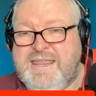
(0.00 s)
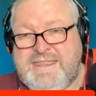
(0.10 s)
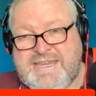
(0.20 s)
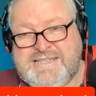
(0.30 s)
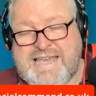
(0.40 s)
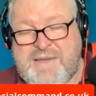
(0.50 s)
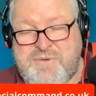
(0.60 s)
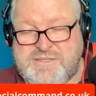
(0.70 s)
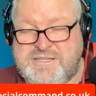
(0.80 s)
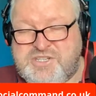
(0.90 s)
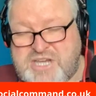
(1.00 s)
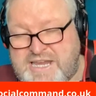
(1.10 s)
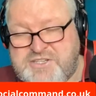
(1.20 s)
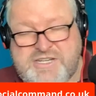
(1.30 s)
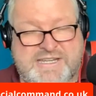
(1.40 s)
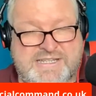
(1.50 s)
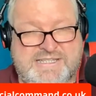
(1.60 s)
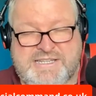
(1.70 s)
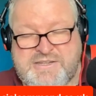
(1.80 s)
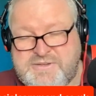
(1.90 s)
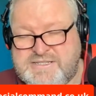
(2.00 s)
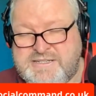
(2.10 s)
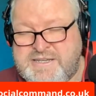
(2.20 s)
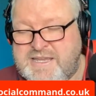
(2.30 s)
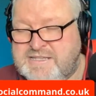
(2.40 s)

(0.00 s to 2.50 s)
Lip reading: these hours are changing continuously.